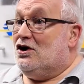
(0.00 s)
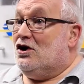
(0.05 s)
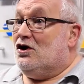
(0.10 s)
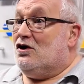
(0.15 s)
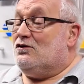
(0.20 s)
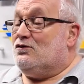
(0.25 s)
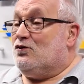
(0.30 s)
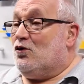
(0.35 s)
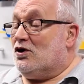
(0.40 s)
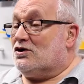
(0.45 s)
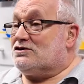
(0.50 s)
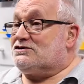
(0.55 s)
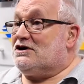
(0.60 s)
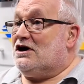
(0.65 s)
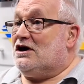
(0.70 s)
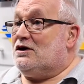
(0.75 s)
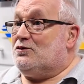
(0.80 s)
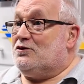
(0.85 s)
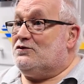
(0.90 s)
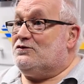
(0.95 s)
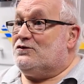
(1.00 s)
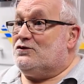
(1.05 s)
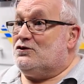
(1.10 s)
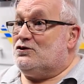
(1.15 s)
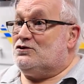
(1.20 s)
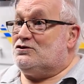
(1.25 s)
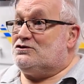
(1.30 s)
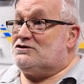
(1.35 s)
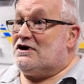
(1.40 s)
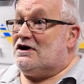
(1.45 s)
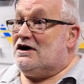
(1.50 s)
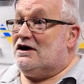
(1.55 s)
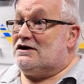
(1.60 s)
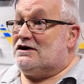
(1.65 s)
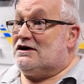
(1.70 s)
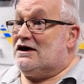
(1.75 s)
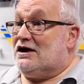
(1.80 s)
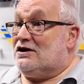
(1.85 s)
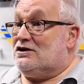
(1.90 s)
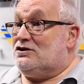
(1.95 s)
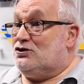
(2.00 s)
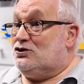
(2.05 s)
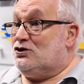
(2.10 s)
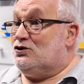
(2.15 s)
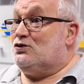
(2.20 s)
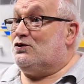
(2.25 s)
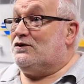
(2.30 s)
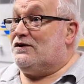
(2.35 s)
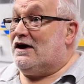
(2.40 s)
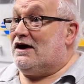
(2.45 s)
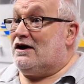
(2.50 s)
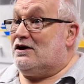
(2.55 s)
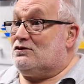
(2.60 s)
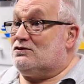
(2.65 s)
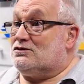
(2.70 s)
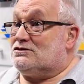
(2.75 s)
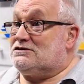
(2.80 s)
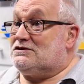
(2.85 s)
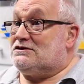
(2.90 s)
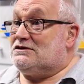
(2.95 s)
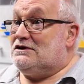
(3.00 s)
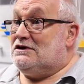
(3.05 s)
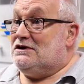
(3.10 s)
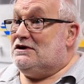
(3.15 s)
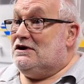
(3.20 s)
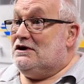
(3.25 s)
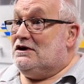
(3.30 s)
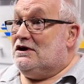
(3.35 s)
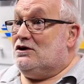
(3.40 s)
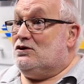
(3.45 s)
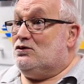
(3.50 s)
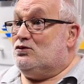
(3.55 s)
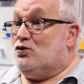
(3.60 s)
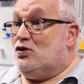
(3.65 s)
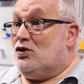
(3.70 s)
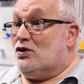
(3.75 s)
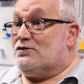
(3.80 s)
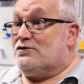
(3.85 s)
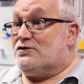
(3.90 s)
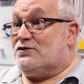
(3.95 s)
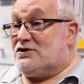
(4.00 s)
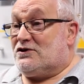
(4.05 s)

of what type of foods I can do without and what